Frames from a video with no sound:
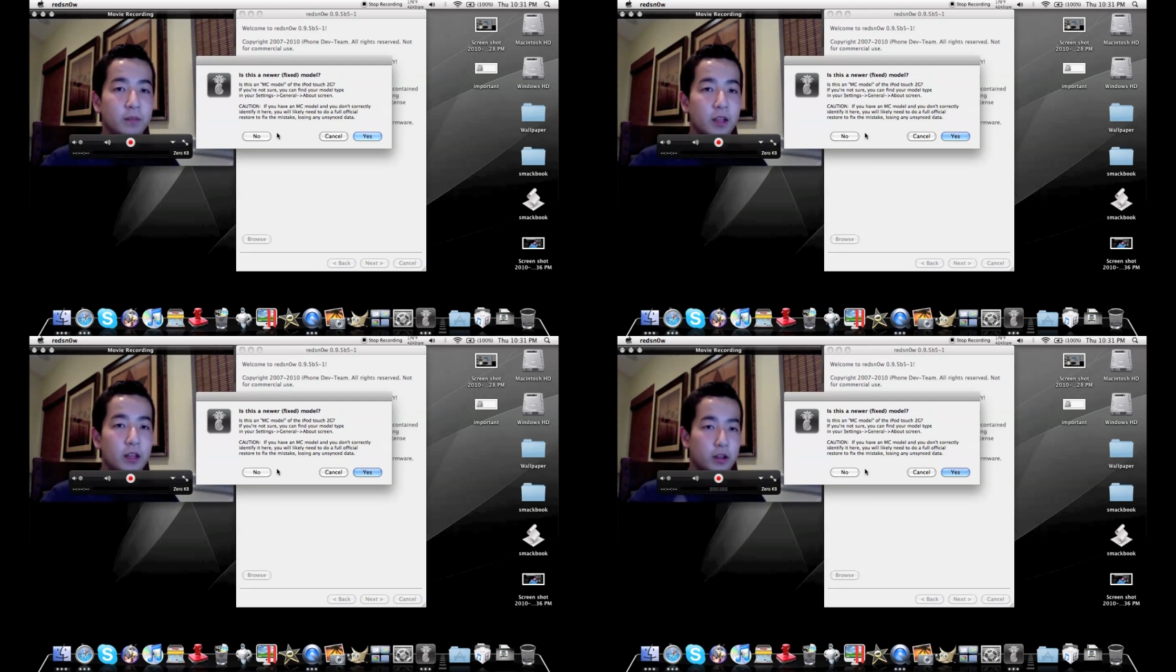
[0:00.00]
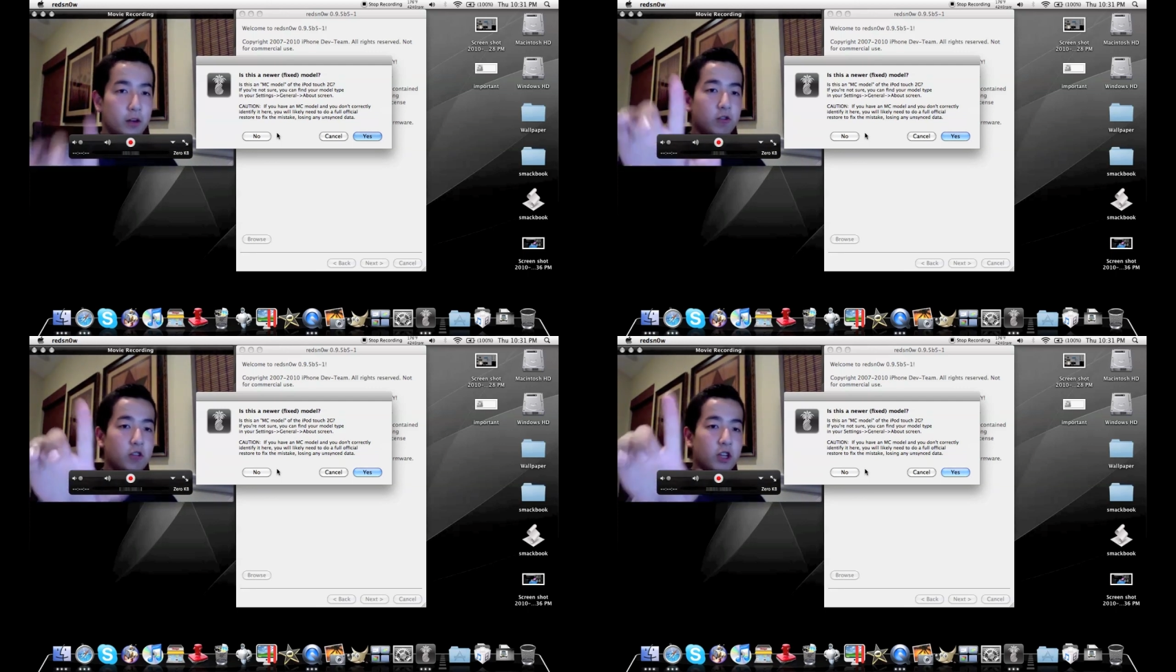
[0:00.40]

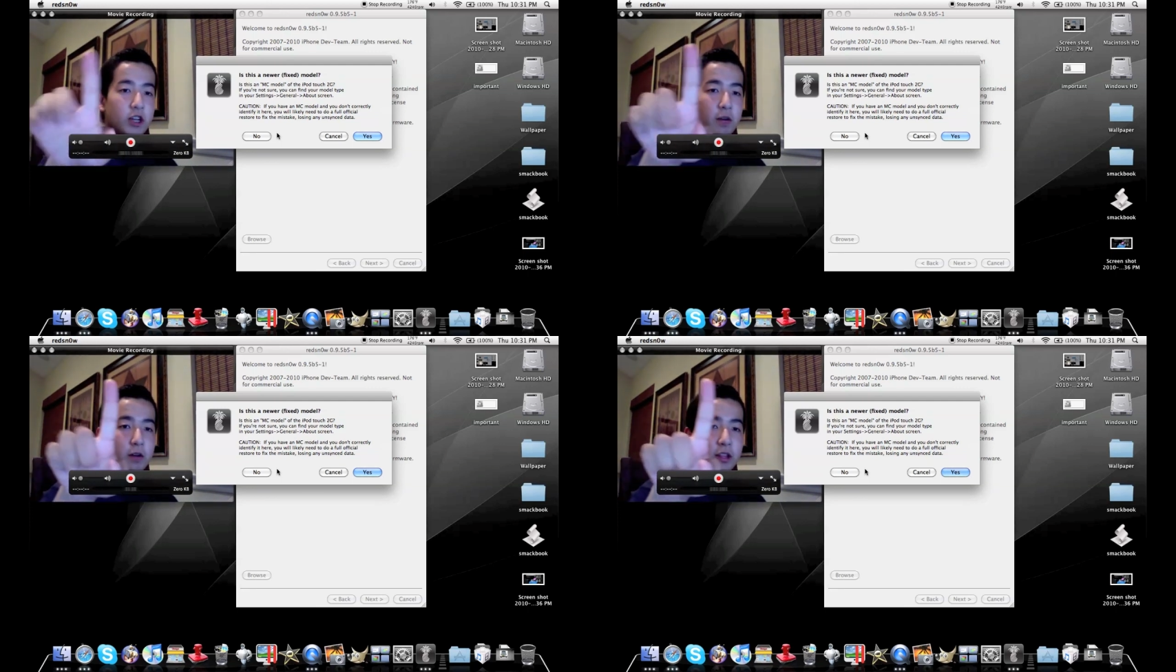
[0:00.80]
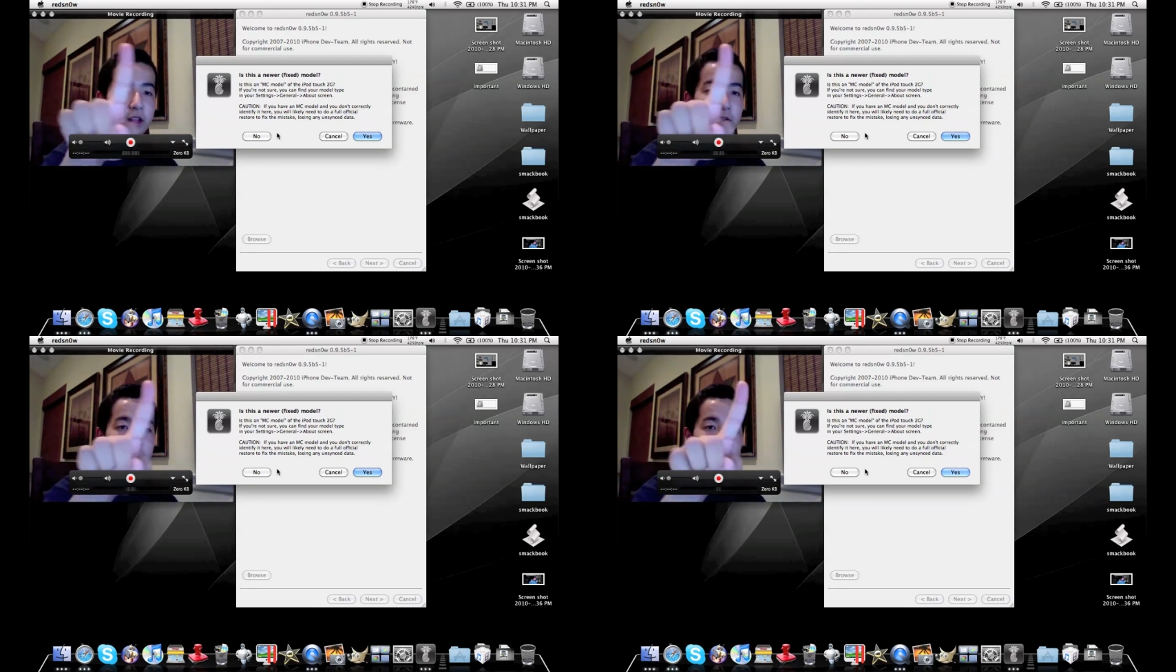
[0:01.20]
go check out one of the other
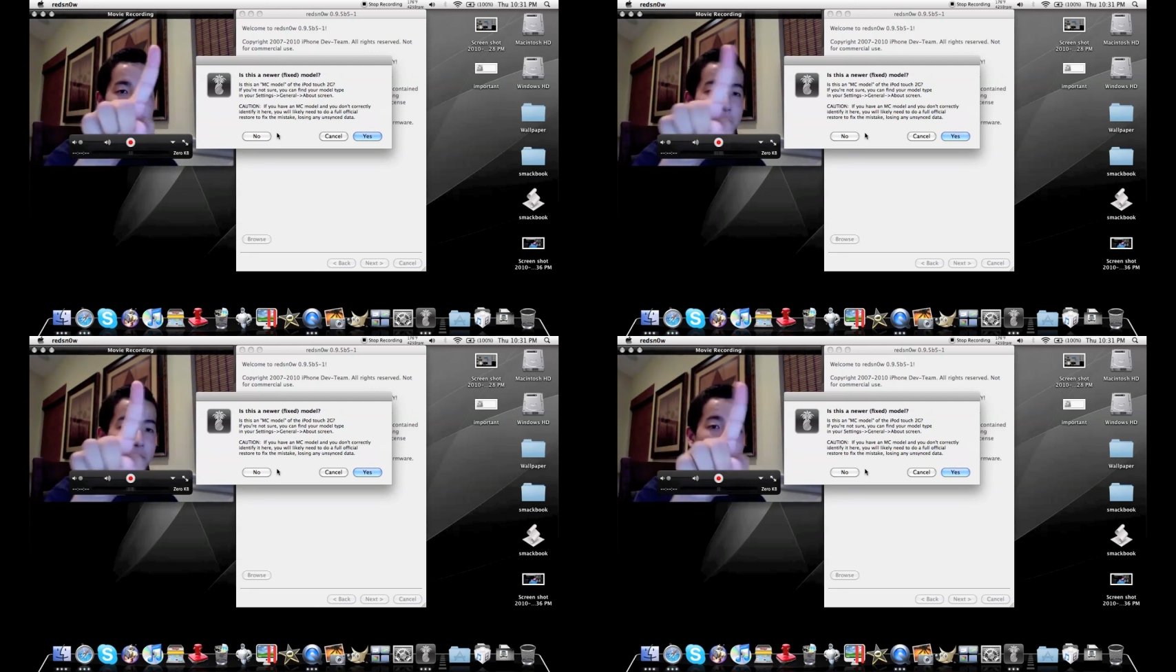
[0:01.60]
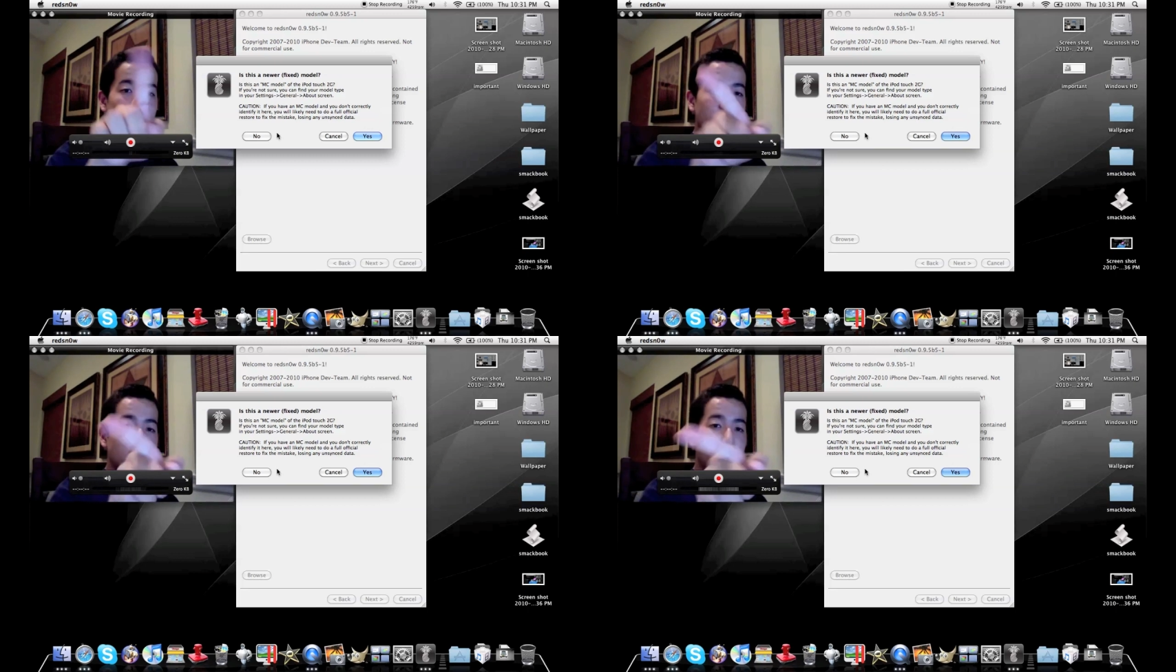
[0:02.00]
videos up here,
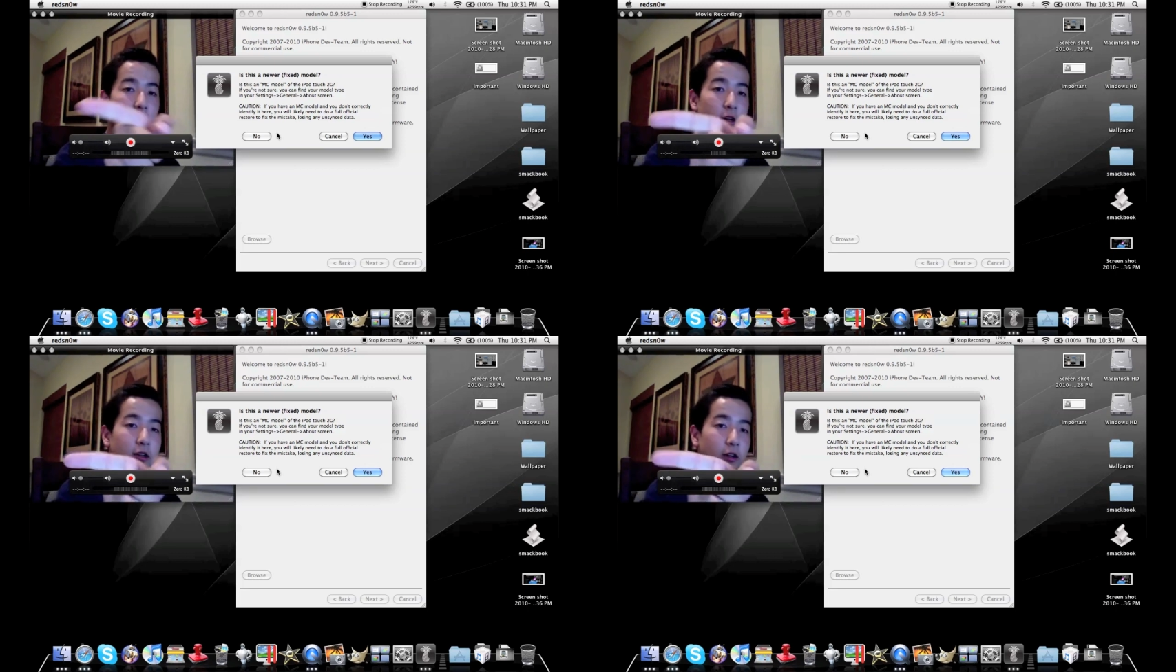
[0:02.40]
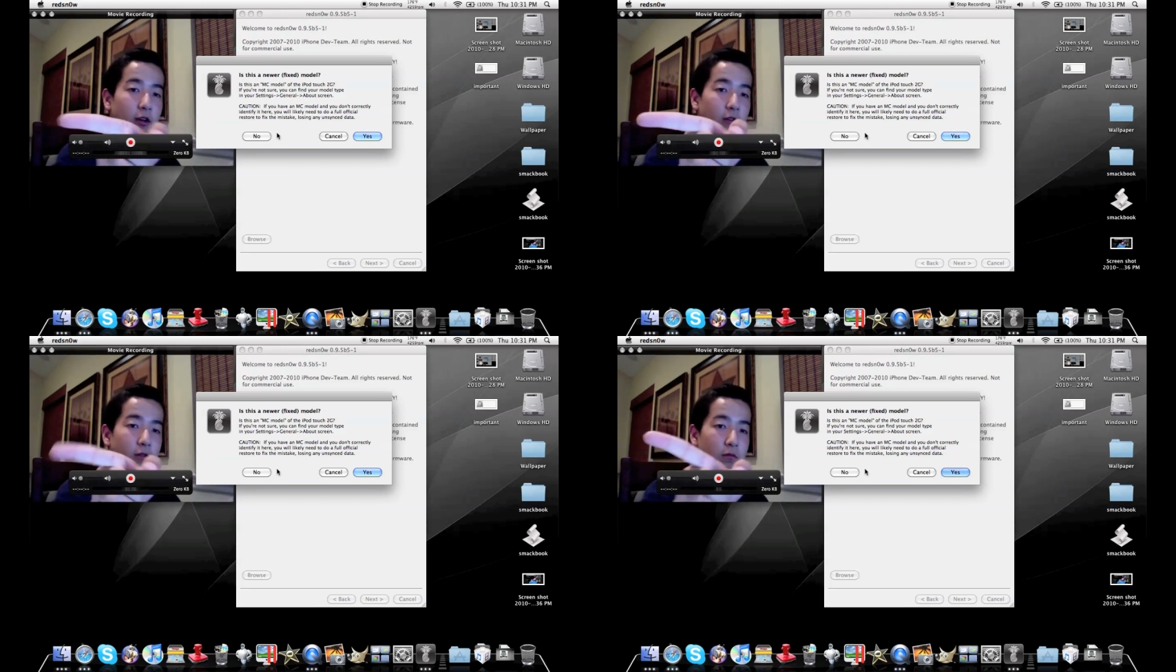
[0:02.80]
or
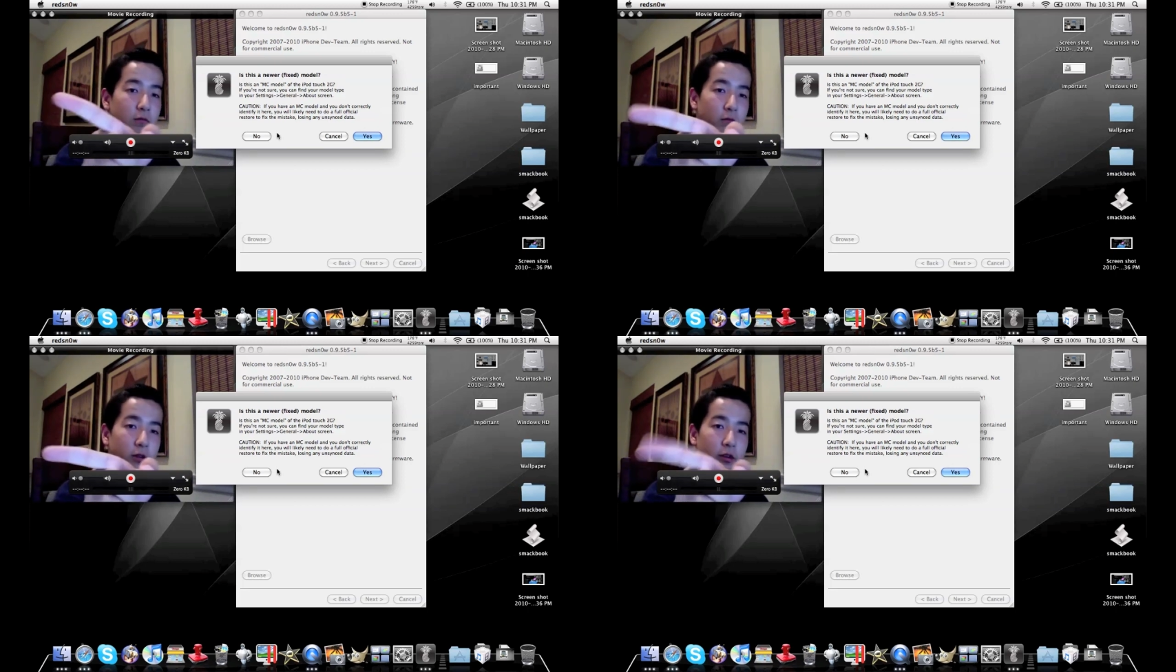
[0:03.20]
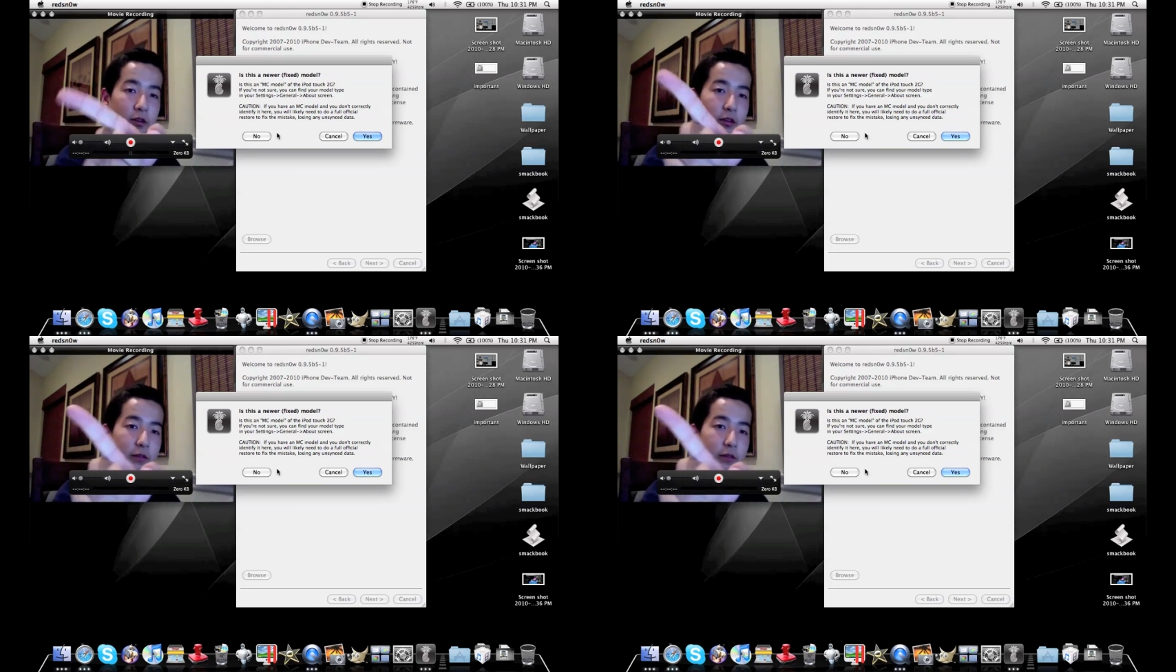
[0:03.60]
go where is it?